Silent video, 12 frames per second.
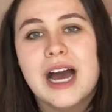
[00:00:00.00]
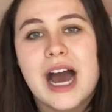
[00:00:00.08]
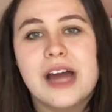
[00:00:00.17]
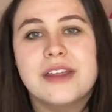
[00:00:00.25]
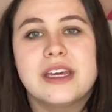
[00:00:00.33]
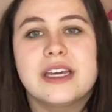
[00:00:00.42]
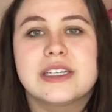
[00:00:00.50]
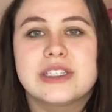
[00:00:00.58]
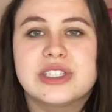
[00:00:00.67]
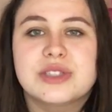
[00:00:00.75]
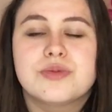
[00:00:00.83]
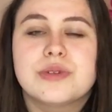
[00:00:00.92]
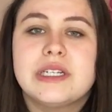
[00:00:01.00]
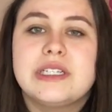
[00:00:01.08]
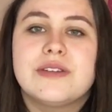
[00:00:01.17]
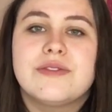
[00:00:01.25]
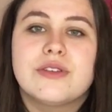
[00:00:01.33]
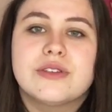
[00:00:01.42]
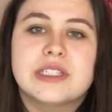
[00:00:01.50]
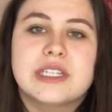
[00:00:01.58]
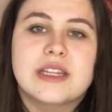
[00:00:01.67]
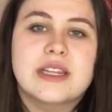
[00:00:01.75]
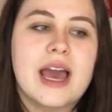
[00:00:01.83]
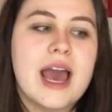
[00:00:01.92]
I think it's just really difficult to
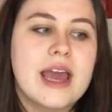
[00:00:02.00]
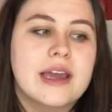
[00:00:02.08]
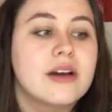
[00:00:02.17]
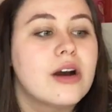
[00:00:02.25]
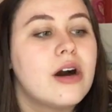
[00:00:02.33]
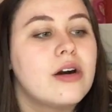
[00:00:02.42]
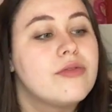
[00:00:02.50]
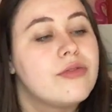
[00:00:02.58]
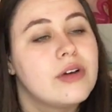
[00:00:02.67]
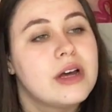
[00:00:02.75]
get the hang of